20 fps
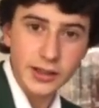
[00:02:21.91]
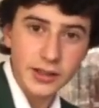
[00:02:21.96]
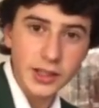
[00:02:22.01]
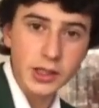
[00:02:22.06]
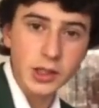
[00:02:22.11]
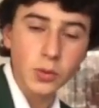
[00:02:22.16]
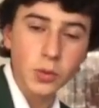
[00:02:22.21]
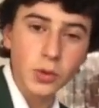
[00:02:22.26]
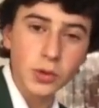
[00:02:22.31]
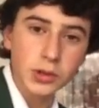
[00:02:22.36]

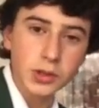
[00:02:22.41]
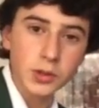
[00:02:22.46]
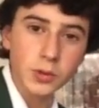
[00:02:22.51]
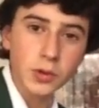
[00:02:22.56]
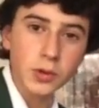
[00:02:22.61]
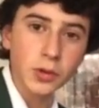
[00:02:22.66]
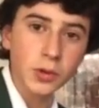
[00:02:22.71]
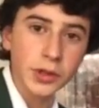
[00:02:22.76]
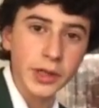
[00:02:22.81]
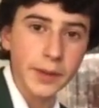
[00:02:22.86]
then the water
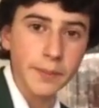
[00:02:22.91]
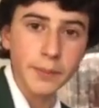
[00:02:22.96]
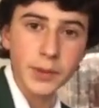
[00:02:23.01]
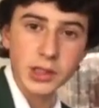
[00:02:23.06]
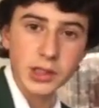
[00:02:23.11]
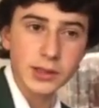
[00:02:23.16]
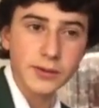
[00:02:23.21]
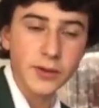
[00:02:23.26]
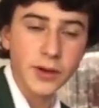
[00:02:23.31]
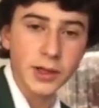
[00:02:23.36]
will cool down
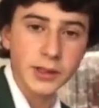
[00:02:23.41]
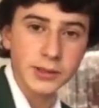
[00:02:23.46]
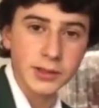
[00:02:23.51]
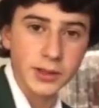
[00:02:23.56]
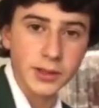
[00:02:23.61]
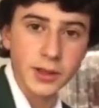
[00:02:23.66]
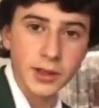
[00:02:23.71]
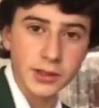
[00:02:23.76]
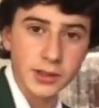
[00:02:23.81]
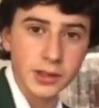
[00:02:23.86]
much
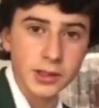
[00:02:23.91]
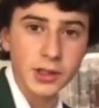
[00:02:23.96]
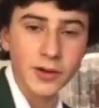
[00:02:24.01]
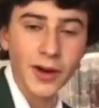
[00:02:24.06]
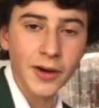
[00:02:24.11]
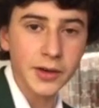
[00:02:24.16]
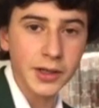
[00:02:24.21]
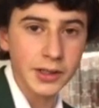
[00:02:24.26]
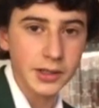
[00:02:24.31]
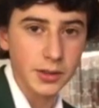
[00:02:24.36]
faster because the
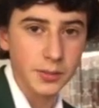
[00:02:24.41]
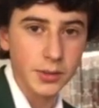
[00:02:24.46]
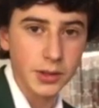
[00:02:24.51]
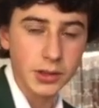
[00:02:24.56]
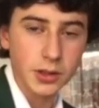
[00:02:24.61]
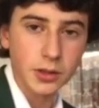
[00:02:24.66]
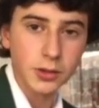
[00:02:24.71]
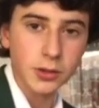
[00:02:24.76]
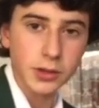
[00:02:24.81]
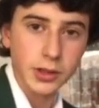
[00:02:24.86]
surroundings are
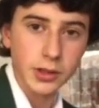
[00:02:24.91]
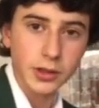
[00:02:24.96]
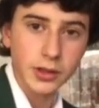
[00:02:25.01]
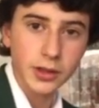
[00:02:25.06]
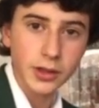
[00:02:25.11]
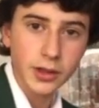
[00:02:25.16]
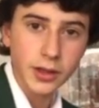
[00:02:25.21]
much colder.